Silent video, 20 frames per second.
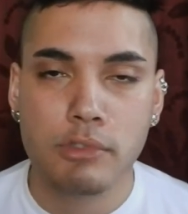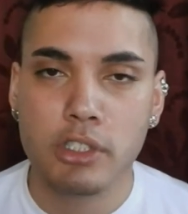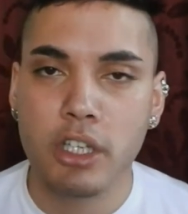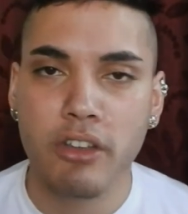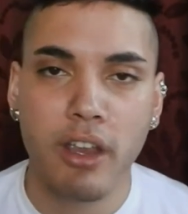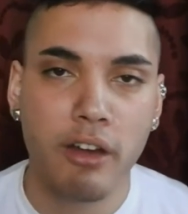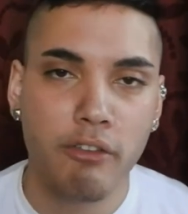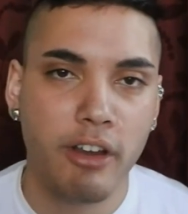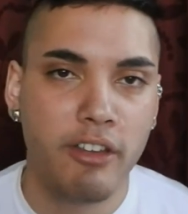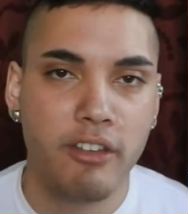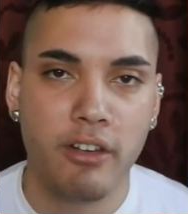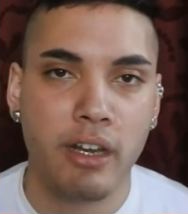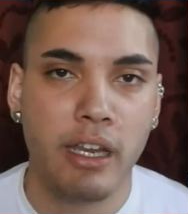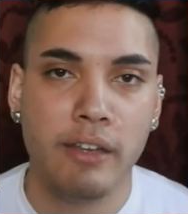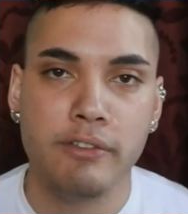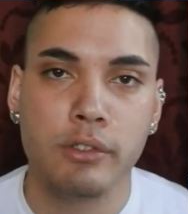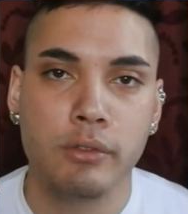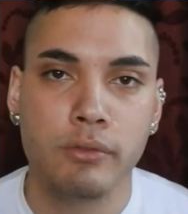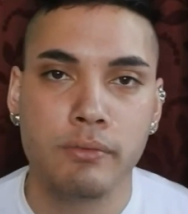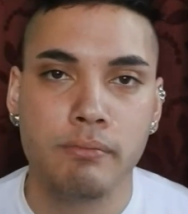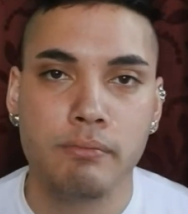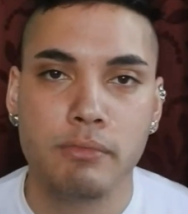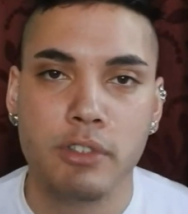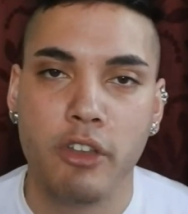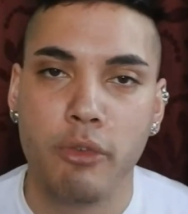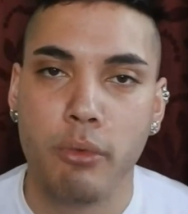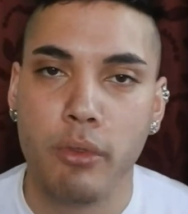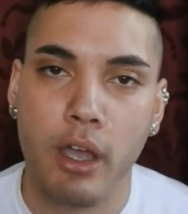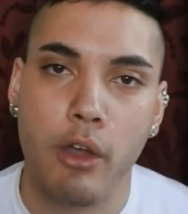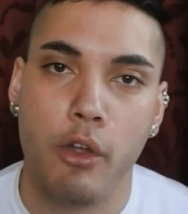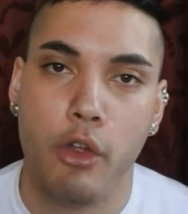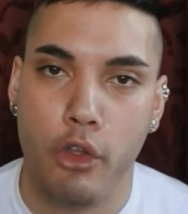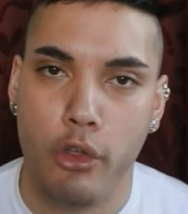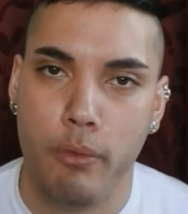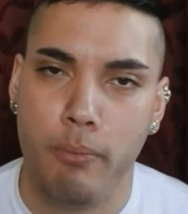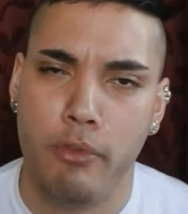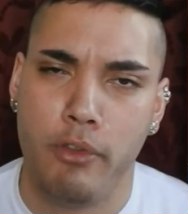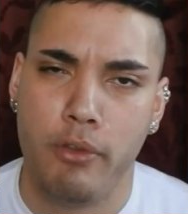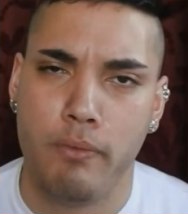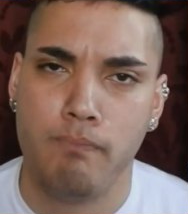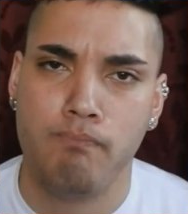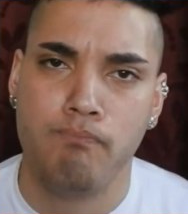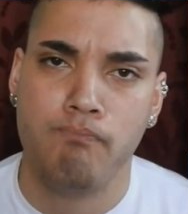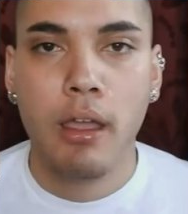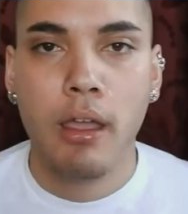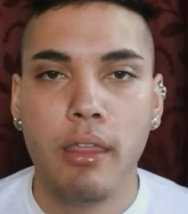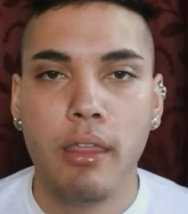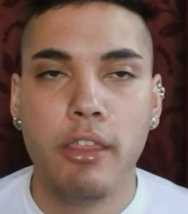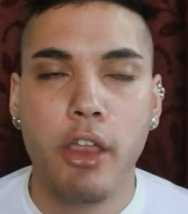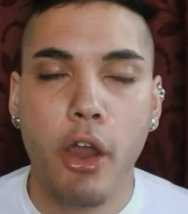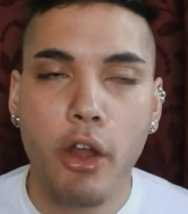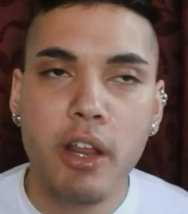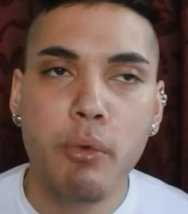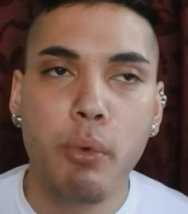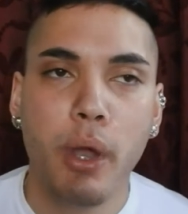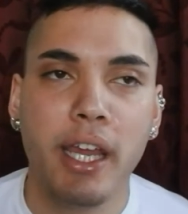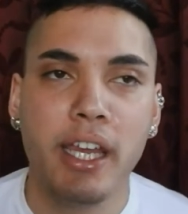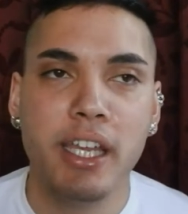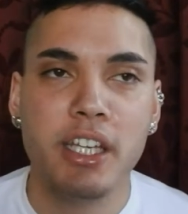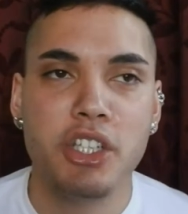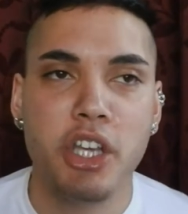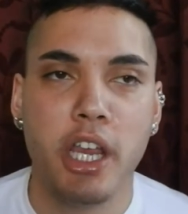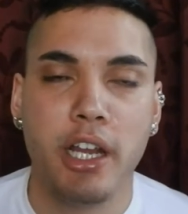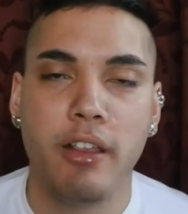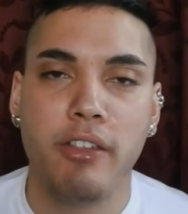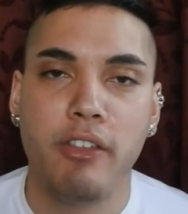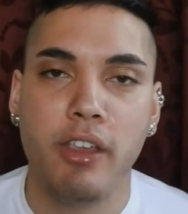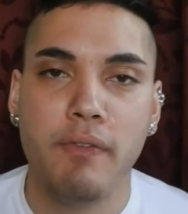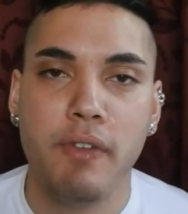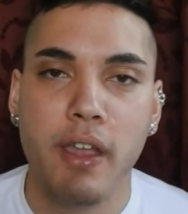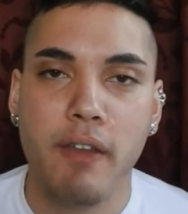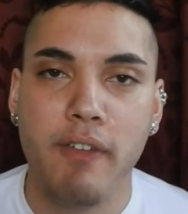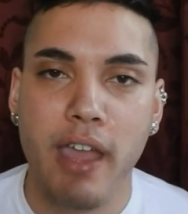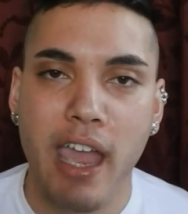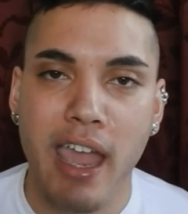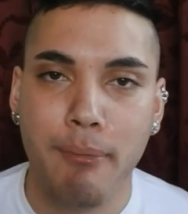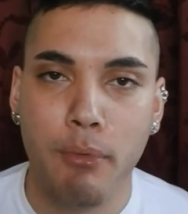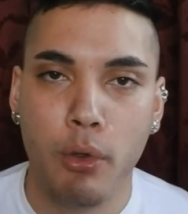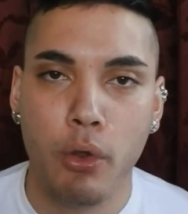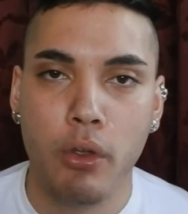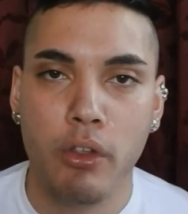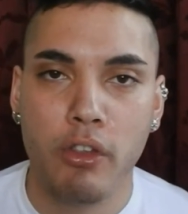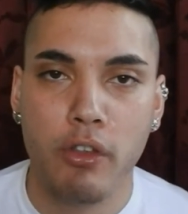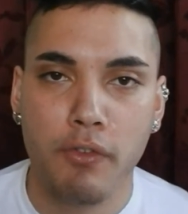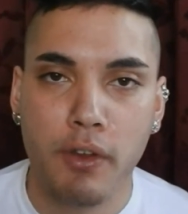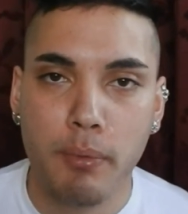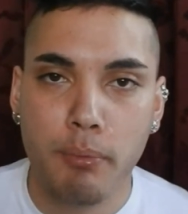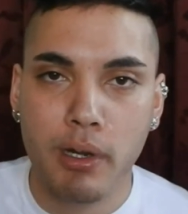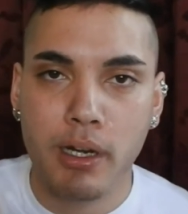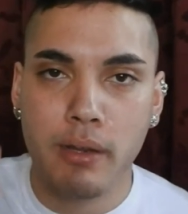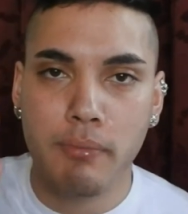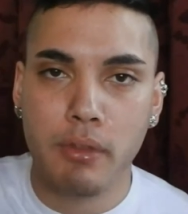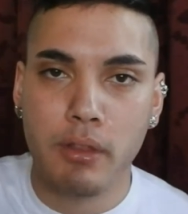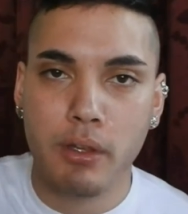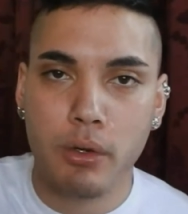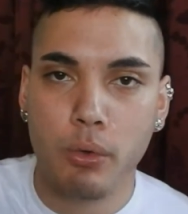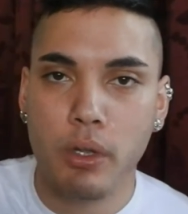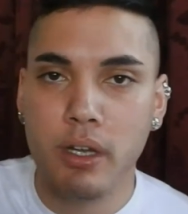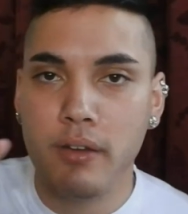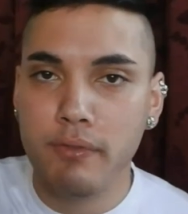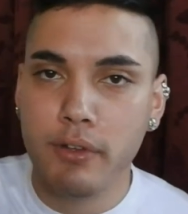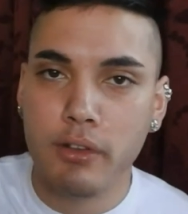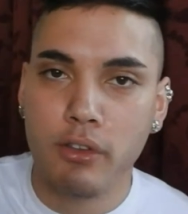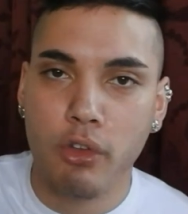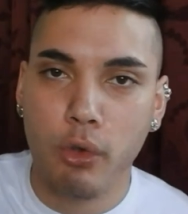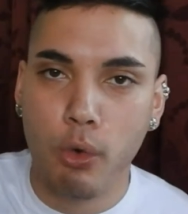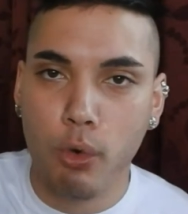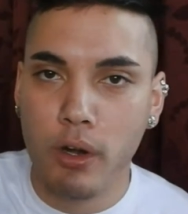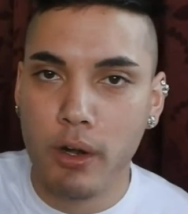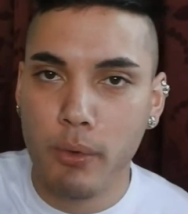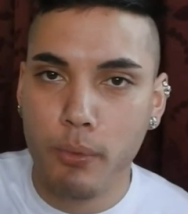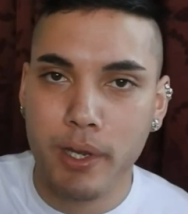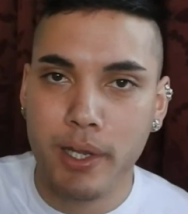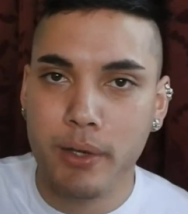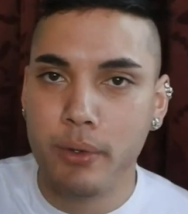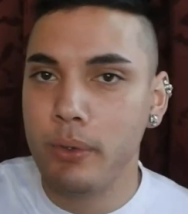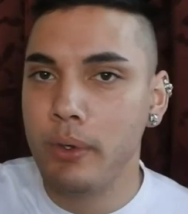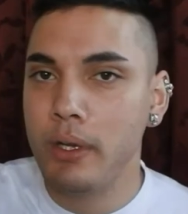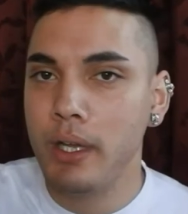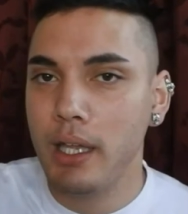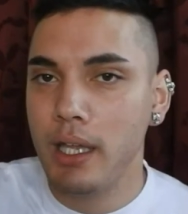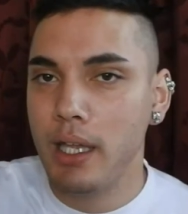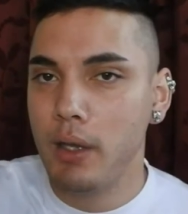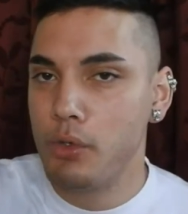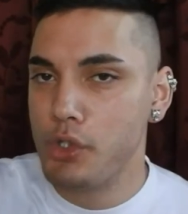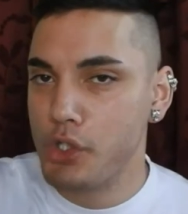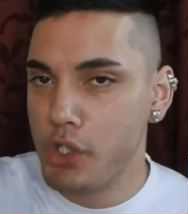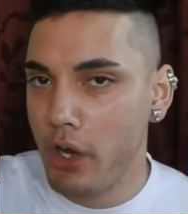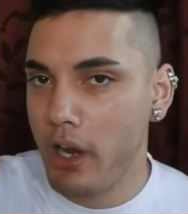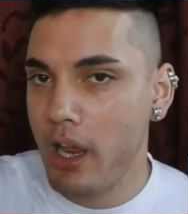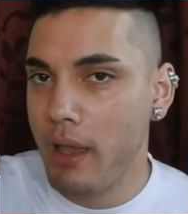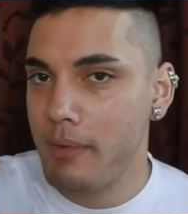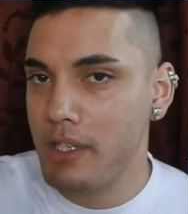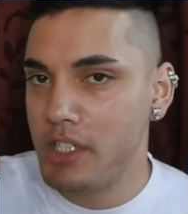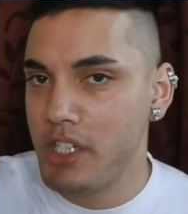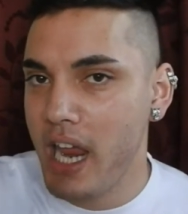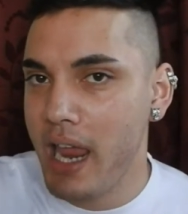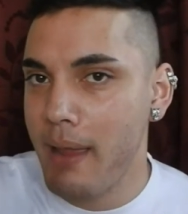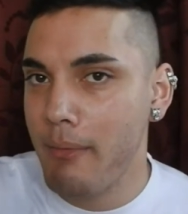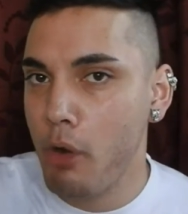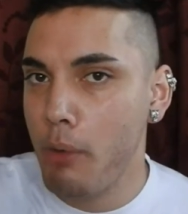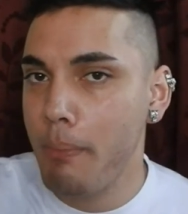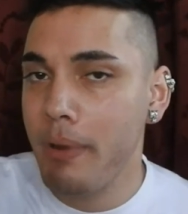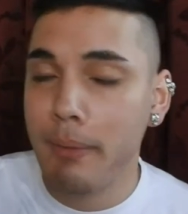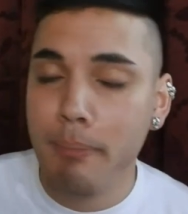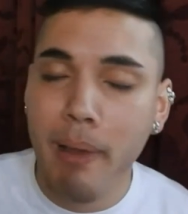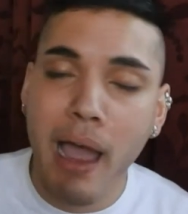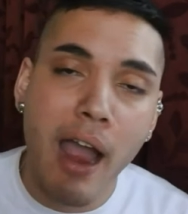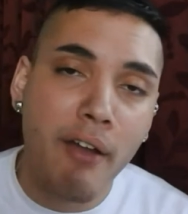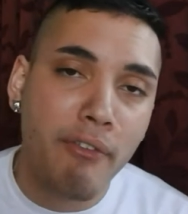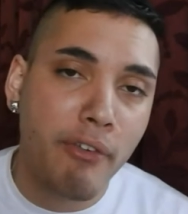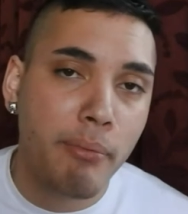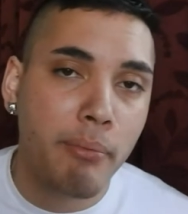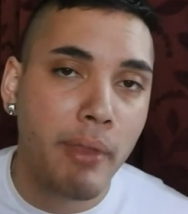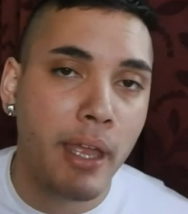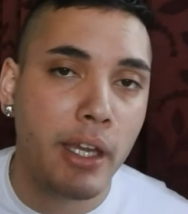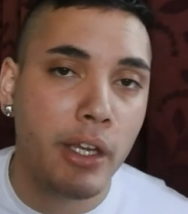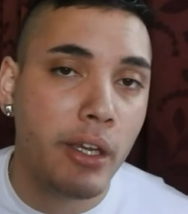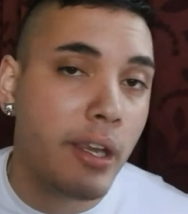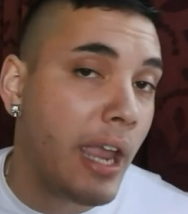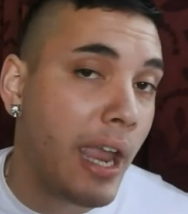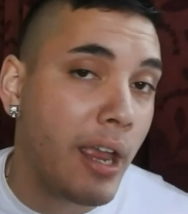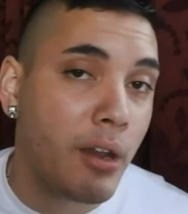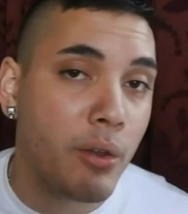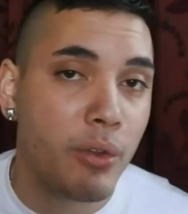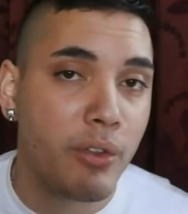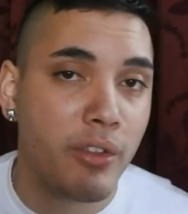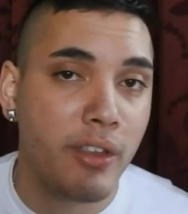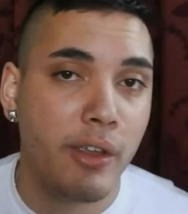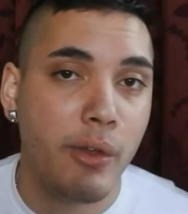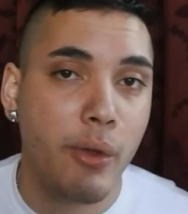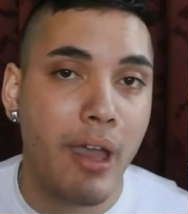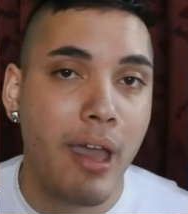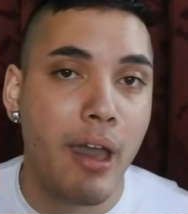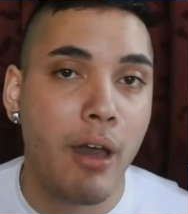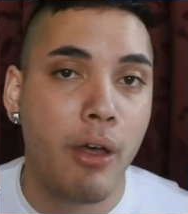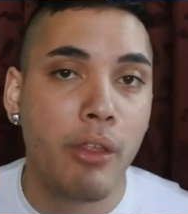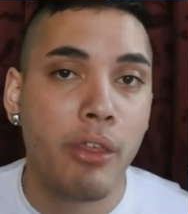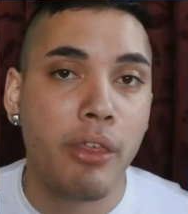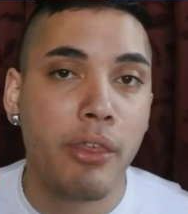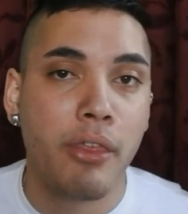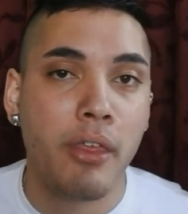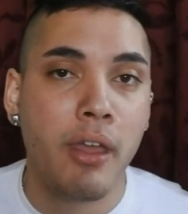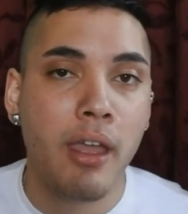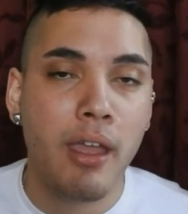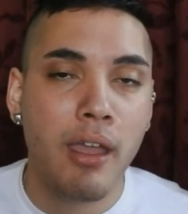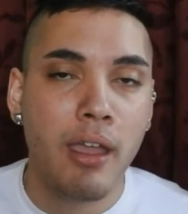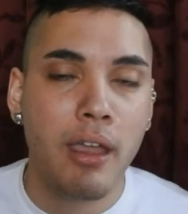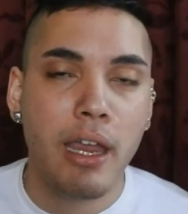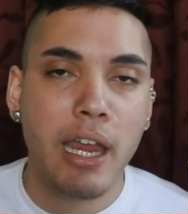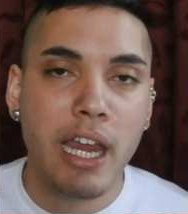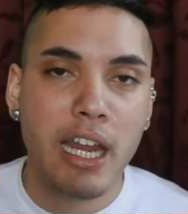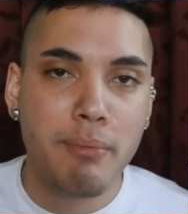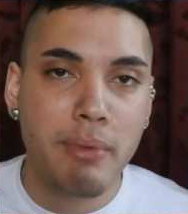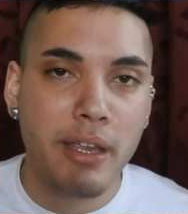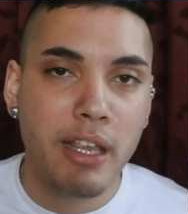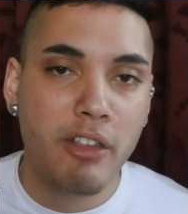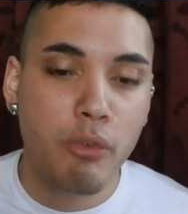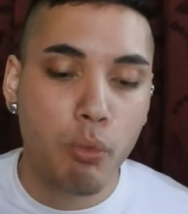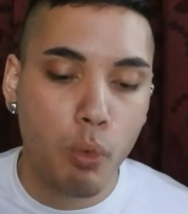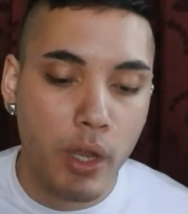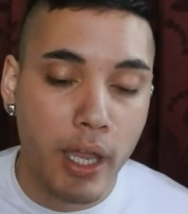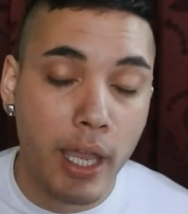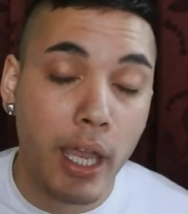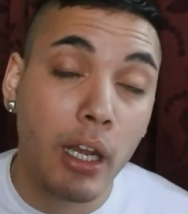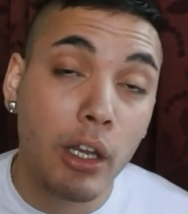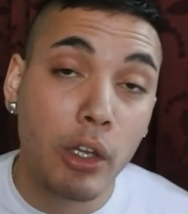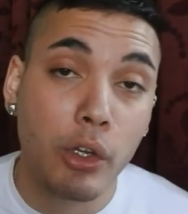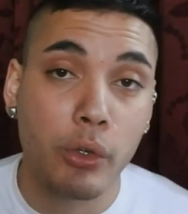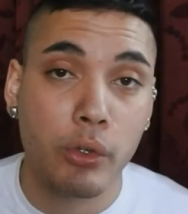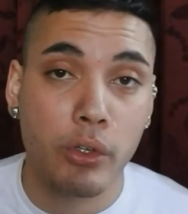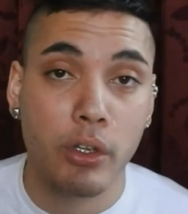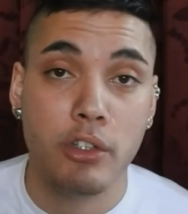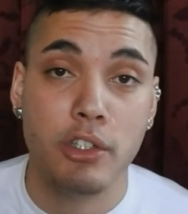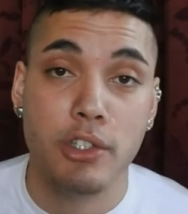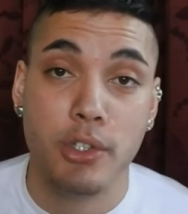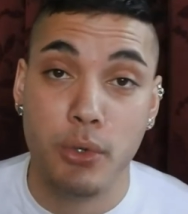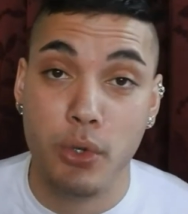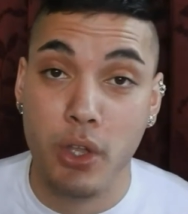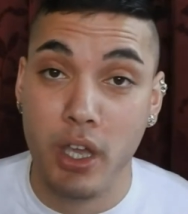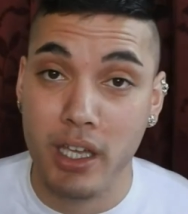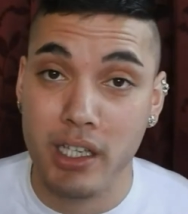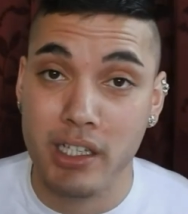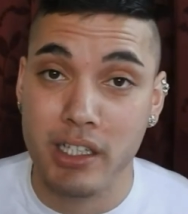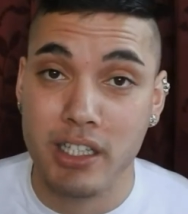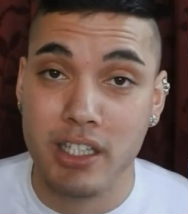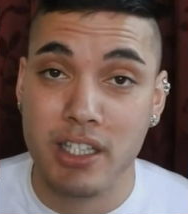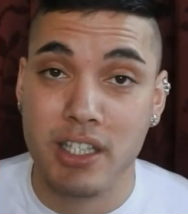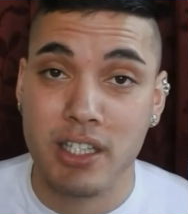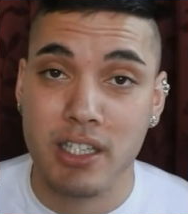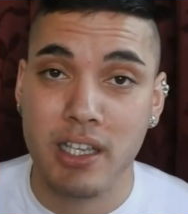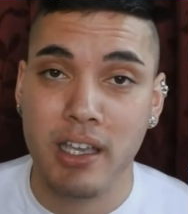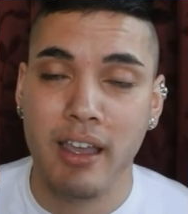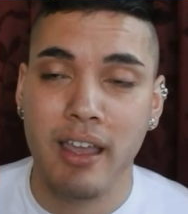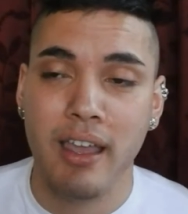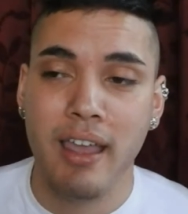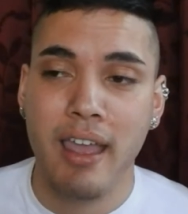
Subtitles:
Just like Resident Evil, just without herbs. The only way you can check to see if you have ammo is if you bring up the little inventory wheel. It will show how much ammo, but apart from that, you cannot see your health. Enemies will kill you in 2 hits.